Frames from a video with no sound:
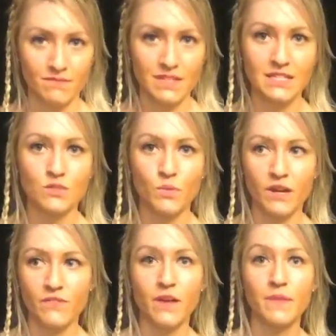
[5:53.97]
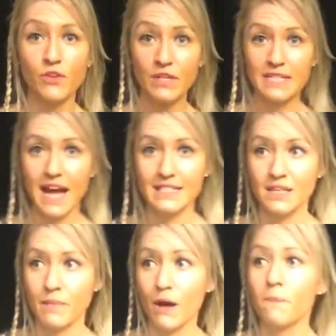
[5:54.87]
this is one of them that you need to ask
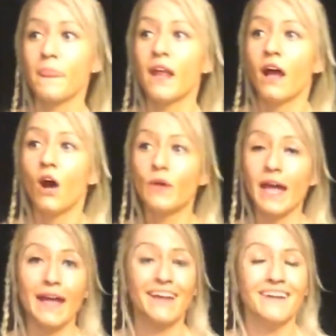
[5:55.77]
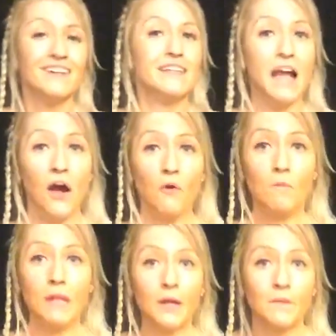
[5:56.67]
about. Okay, now
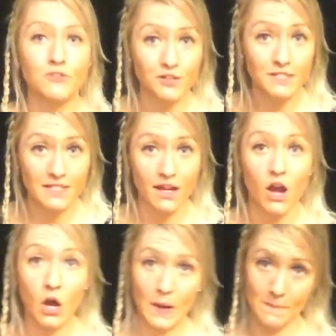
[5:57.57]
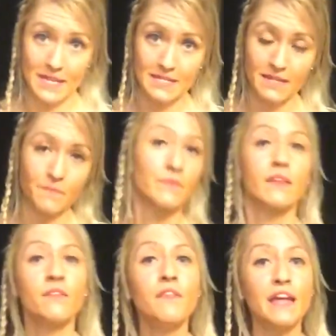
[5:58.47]
plyometrics are amazing.
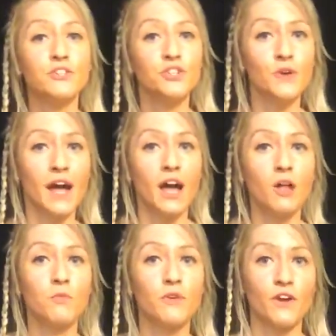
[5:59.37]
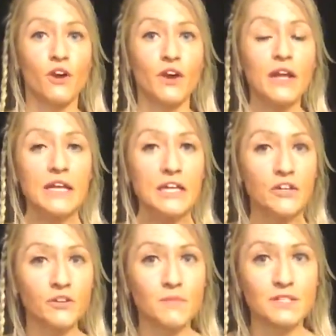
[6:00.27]
They do help with our
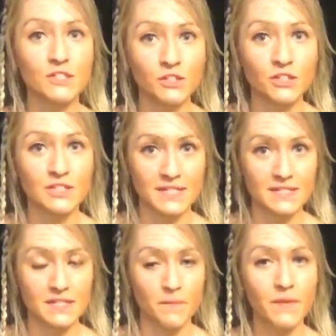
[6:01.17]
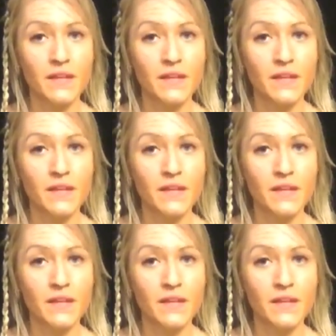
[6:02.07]
neuromuscular system.